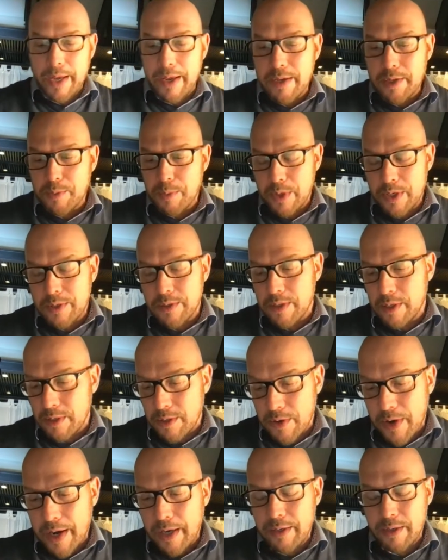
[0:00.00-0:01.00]
experience
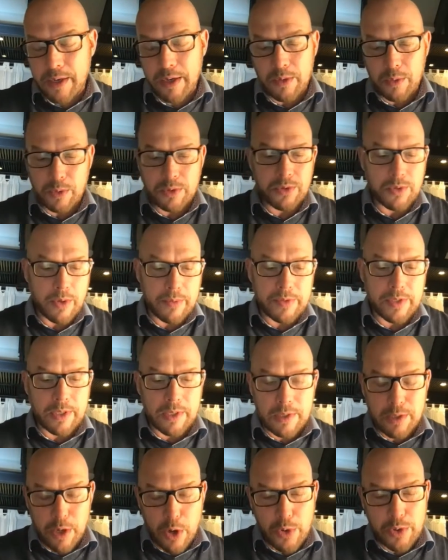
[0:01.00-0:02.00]
detractor, and also obviously
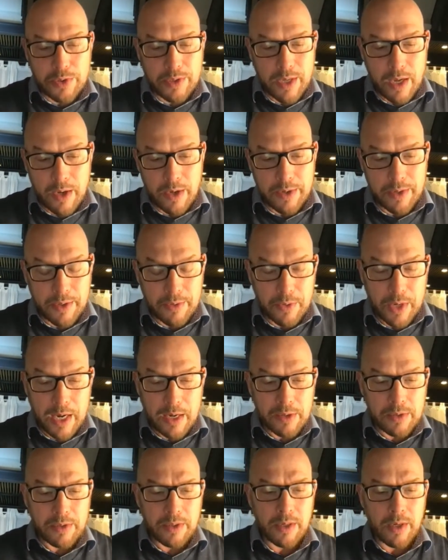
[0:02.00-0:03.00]
slows down the
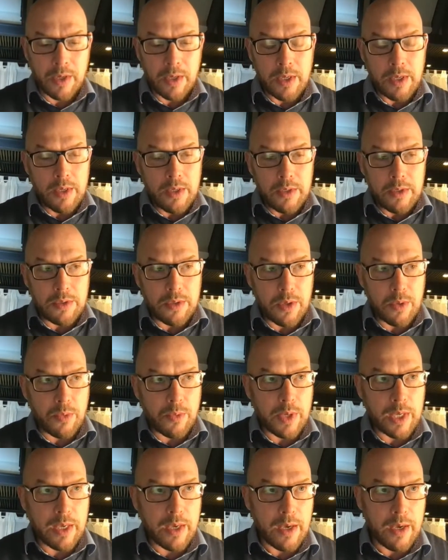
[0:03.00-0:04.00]
round. So
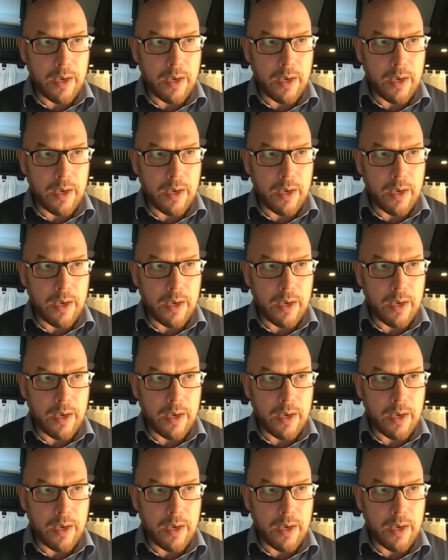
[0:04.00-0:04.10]
we